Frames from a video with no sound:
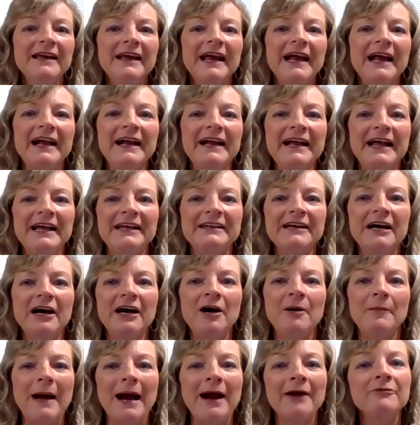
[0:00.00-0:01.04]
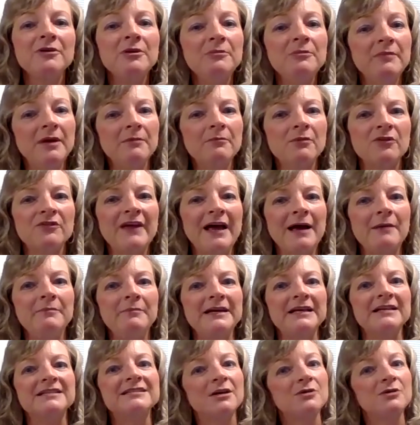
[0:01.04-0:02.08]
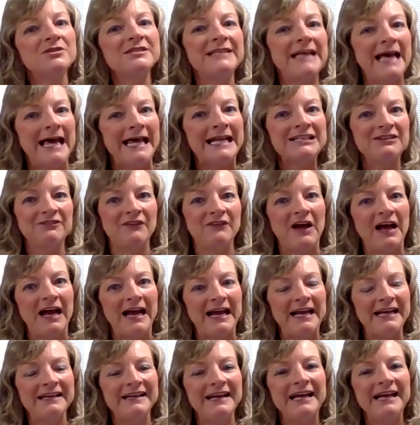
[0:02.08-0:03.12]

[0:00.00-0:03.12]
And I remember that being so satisfying.